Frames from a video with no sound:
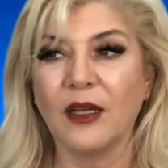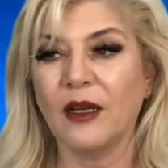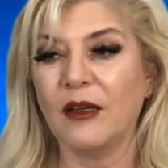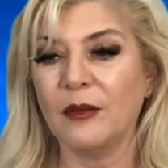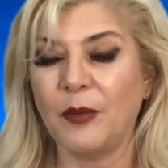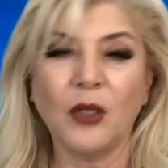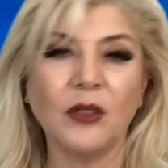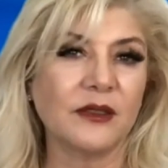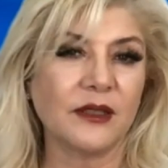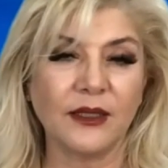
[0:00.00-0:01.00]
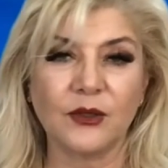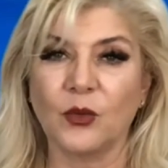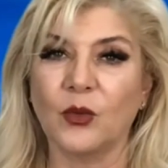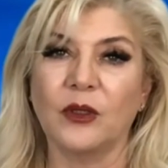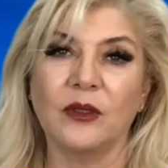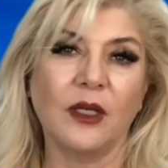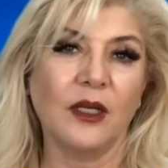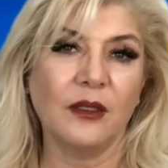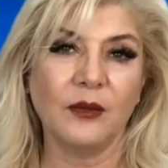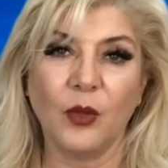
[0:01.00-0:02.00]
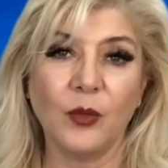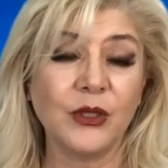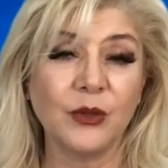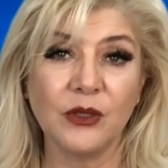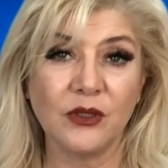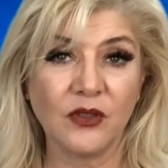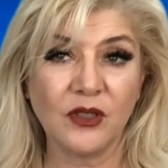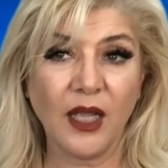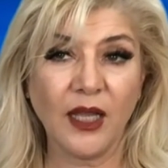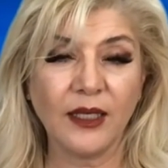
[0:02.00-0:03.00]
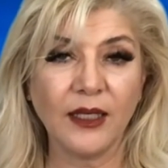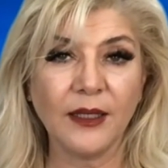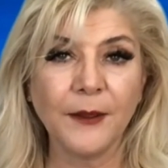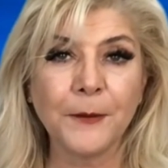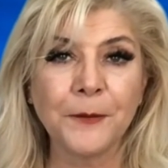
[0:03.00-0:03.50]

politics or what we do in society.